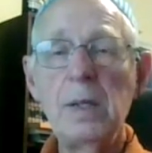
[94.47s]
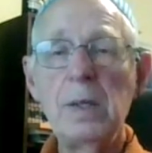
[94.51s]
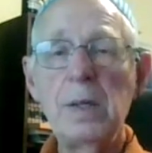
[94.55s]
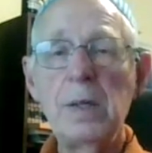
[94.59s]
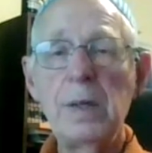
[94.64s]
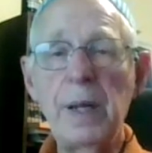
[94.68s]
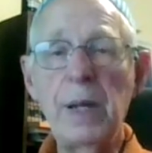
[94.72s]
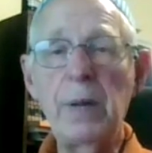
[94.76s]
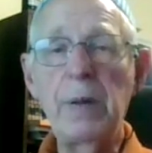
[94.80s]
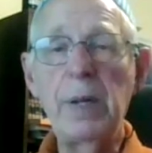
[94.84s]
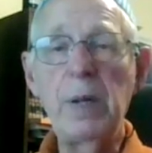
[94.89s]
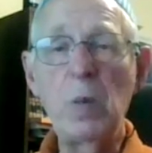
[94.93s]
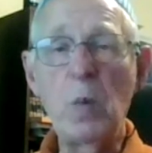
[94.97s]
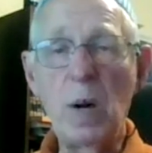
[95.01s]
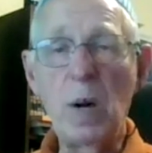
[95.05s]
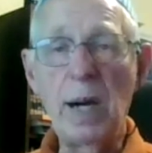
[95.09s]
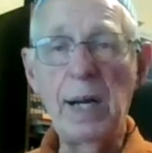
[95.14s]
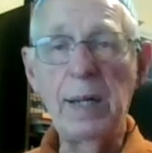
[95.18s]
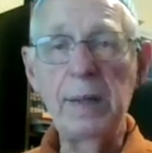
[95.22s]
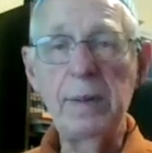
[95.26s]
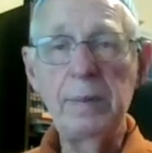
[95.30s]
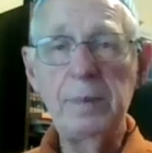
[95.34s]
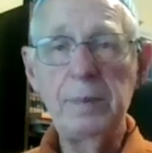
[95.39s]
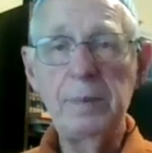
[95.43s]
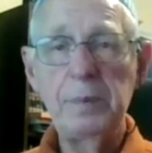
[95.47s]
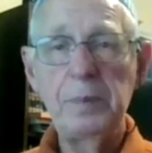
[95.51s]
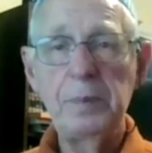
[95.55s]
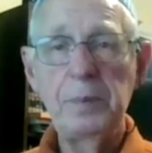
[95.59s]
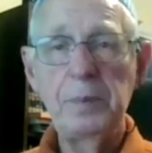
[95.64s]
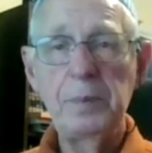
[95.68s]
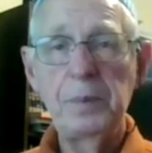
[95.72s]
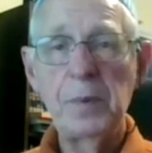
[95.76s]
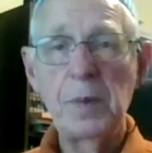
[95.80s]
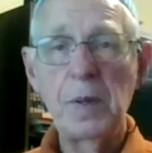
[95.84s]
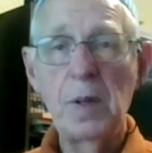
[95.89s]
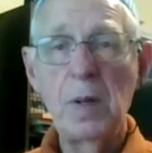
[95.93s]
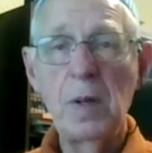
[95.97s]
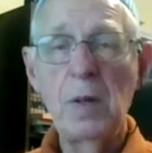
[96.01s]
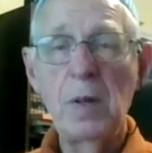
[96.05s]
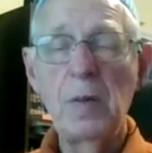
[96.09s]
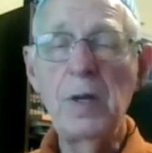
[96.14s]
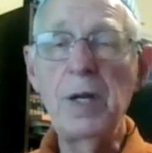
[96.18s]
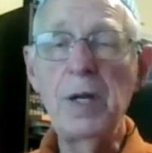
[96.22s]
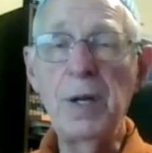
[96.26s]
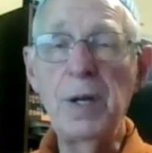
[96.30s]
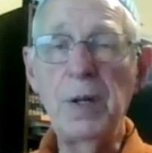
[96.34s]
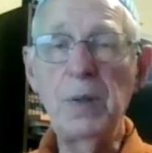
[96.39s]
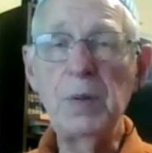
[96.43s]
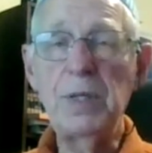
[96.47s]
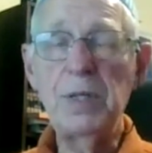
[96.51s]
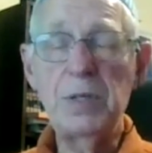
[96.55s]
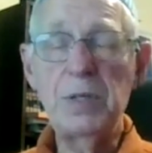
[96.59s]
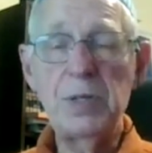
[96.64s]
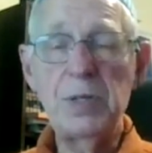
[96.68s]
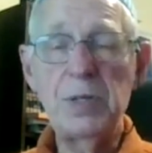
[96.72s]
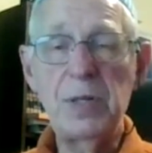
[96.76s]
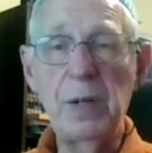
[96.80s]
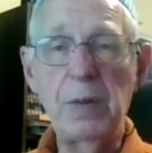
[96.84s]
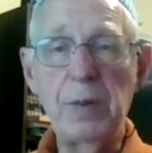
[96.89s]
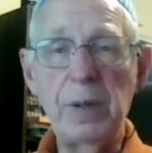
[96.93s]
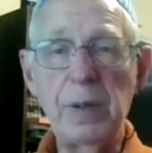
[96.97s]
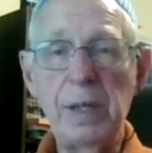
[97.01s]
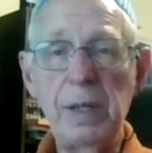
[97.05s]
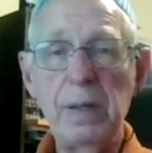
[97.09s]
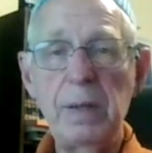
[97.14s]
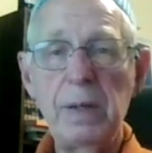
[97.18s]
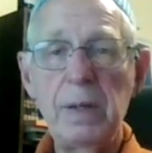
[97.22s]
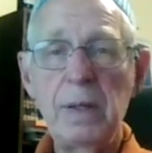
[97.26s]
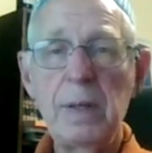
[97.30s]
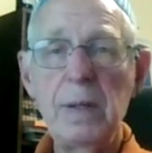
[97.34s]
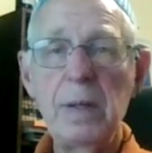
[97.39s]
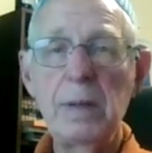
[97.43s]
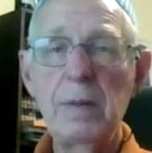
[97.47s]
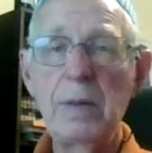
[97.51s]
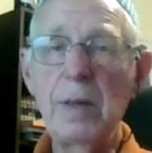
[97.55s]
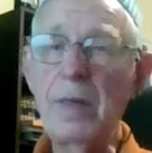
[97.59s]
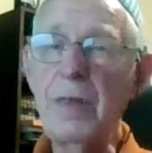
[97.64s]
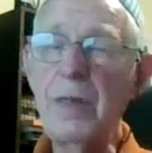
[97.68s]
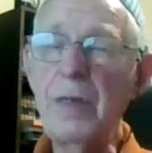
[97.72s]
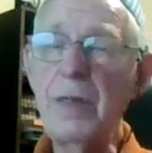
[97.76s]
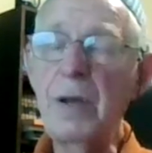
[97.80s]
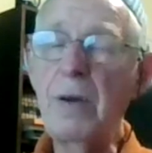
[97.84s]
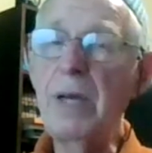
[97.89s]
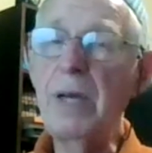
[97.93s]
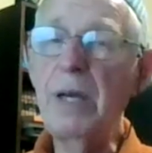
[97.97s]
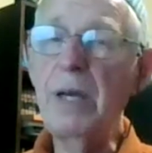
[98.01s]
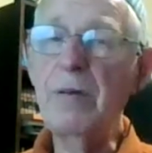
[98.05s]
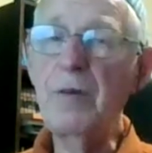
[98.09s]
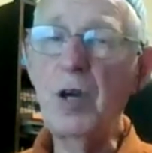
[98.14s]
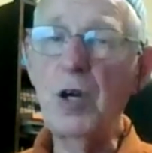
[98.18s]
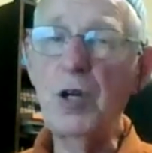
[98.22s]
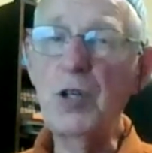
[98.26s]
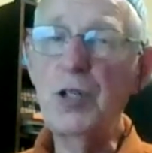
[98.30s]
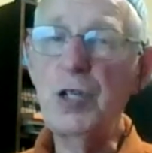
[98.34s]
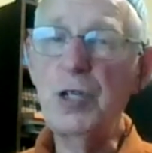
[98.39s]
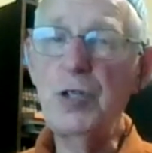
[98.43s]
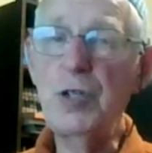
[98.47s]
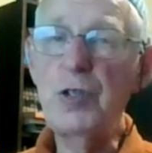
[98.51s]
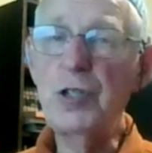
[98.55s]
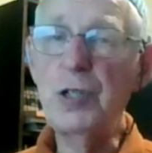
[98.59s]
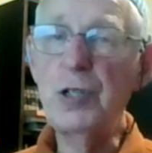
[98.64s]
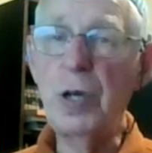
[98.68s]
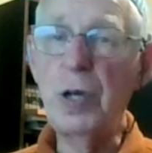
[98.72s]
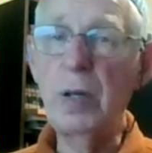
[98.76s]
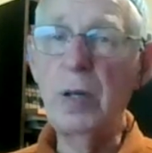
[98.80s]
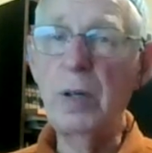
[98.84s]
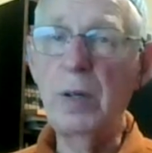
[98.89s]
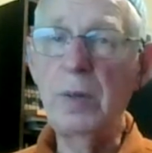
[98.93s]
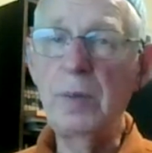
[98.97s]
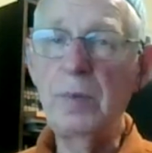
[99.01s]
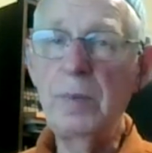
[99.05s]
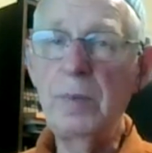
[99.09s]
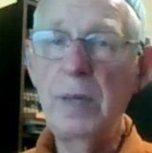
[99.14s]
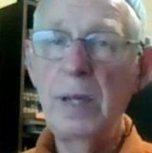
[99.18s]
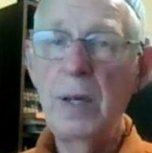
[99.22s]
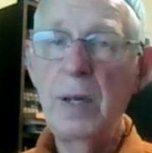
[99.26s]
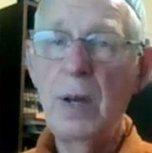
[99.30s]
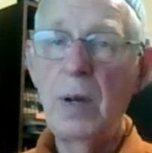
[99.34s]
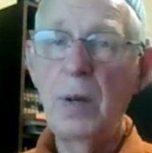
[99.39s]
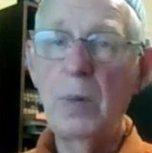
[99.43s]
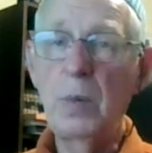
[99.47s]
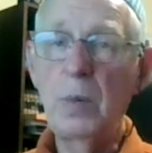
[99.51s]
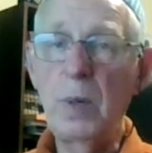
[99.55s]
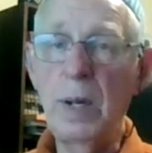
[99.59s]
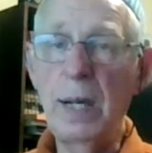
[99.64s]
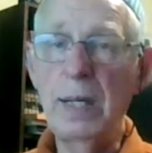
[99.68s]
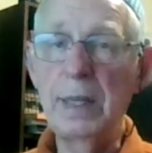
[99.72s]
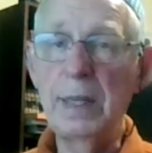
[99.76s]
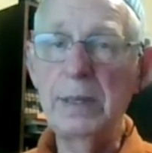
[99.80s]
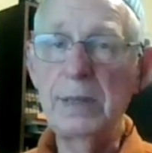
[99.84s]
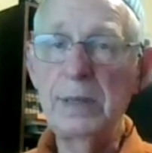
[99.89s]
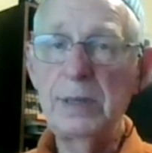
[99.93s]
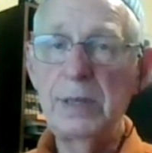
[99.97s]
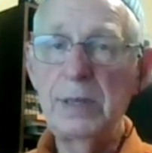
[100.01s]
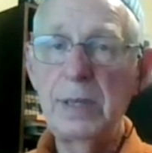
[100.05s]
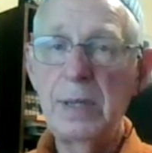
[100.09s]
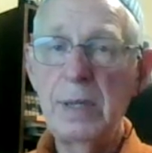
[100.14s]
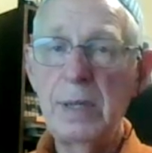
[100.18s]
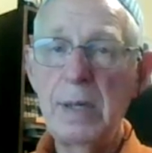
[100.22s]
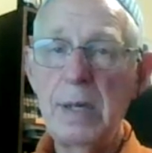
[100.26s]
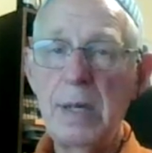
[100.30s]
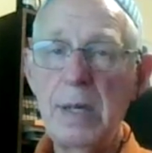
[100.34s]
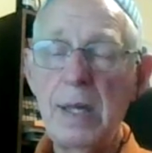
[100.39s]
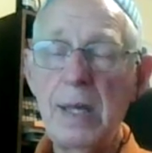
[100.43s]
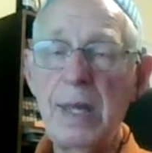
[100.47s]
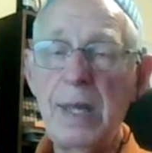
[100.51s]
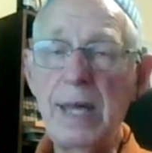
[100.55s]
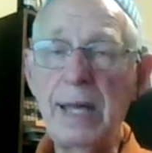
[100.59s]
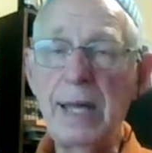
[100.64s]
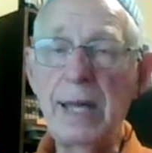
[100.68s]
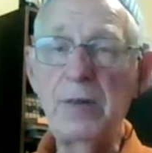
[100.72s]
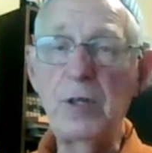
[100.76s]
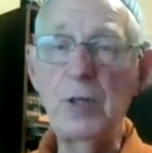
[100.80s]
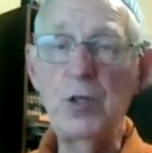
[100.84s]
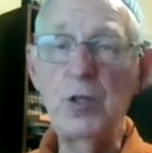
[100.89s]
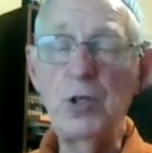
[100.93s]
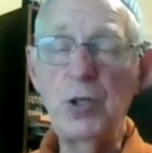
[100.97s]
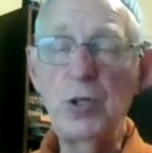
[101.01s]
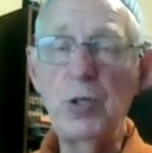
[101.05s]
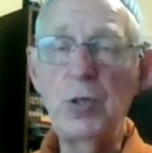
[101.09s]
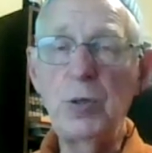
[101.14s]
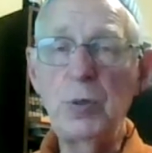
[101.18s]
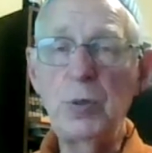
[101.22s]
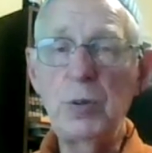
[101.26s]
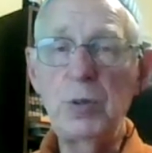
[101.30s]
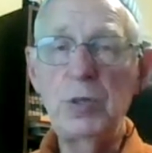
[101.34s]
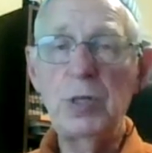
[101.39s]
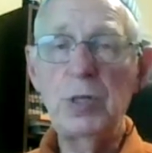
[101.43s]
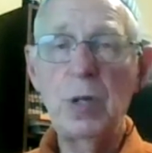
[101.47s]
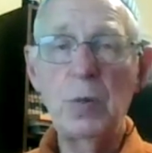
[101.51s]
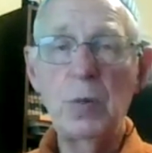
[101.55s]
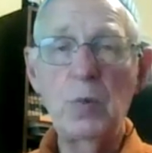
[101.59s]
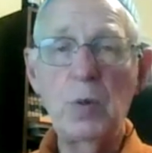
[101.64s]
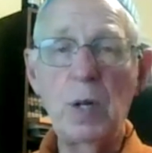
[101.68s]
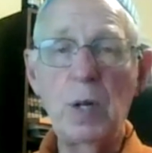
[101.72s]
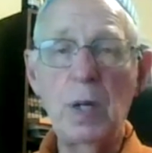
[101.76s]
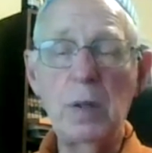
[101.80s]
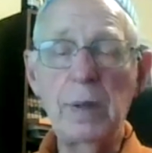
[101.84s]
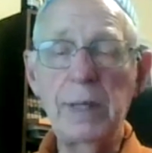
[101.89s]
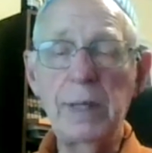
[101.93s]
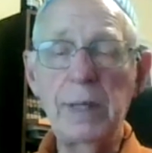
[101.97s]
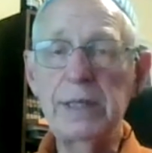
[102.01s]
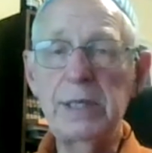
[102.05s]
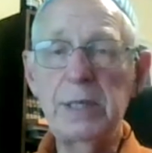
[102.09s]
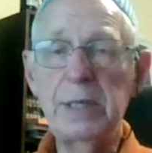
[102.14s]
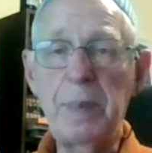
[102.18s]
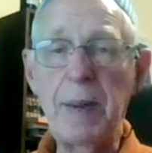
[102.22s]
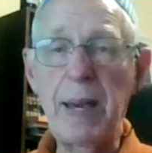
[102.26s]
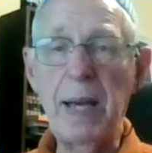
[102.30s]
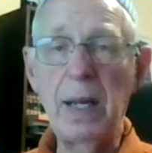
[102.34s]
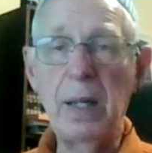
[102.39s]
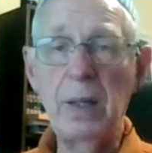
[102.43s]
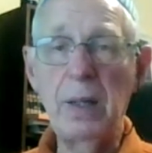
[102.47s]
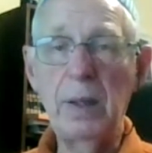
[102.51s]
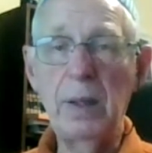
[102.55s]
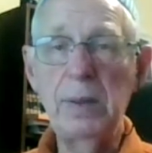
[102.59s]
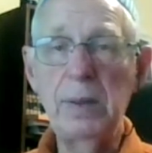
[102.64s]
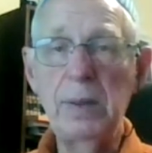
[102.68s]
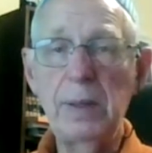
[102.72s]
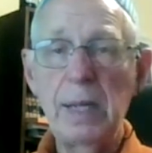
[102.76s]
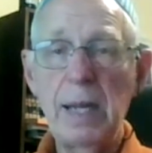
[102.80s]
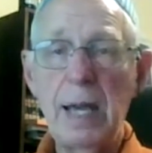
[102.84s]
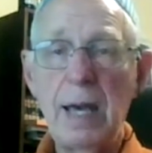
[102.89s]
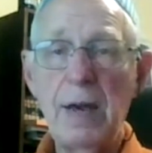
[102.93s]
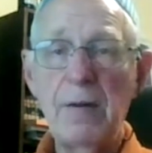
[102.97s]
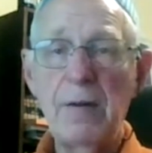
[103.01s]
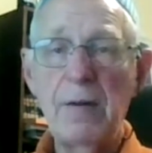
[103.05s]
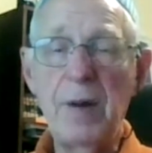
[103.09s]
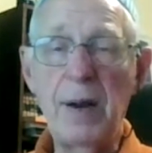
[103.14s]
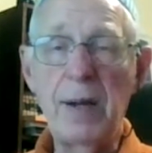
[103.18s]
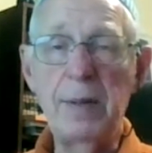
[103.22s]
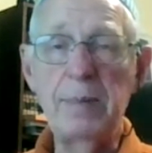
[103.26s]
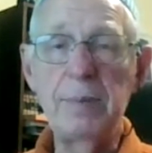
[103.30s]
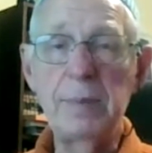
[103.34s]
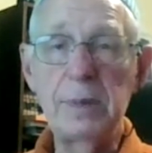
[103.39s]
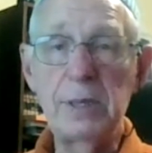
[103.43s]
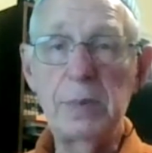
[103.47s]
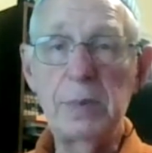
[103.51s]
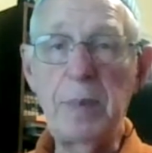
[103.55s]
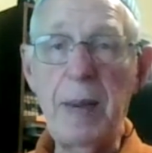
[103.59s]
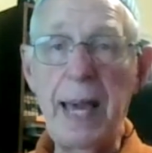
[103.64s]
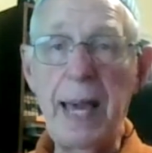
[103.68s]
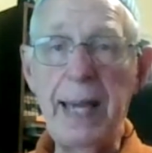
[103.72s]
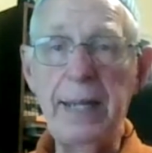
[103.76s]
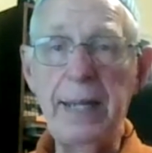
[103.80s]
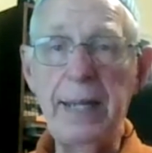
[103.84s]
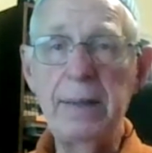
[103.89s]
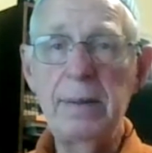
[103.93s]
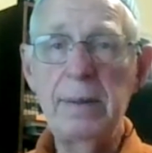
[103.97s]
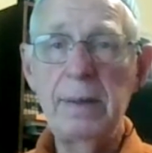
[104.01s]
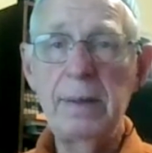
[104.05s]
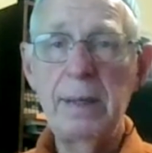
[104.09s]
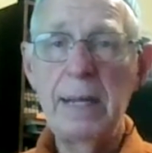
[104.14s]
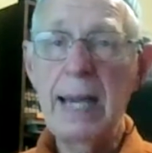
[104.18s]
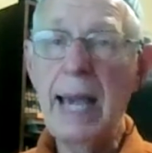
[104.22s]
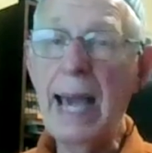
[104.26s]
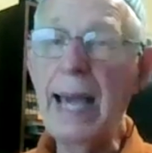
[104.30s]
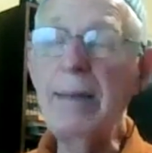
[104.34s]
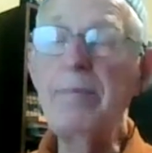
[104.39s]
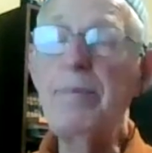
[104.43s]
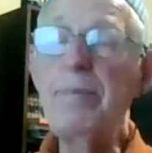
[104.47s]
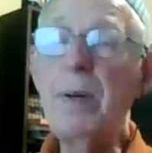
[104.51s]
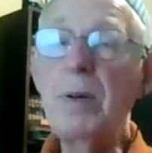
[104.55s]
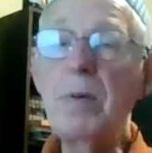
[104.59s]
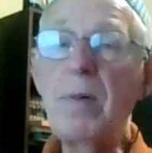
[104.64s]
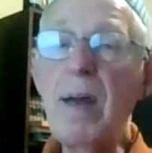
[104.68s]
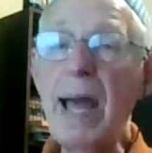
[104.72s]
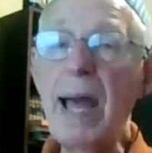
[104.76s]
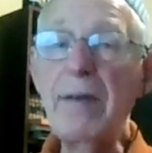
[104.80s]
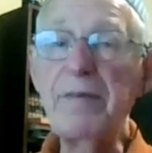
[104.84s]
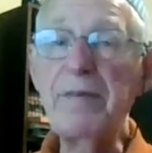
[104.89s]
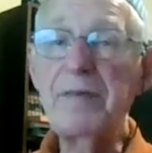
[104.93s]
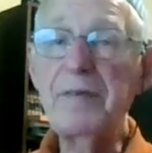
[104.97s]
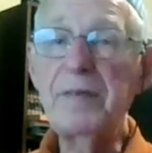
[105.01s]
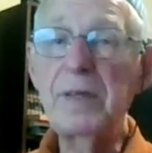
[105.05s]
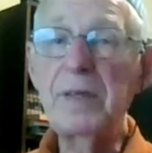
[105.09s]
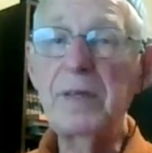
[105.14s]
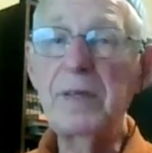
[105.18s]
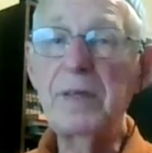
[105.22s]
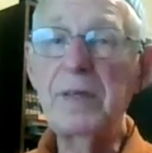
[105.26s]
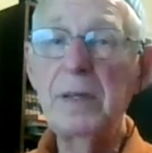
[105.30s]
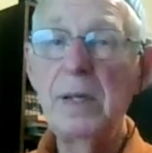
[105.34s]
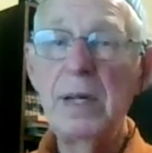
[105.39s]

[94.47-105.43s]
Theory one, the oldest theory, the theory of Gershon Shalom, was that the Jews were expelled from Spain and bereft.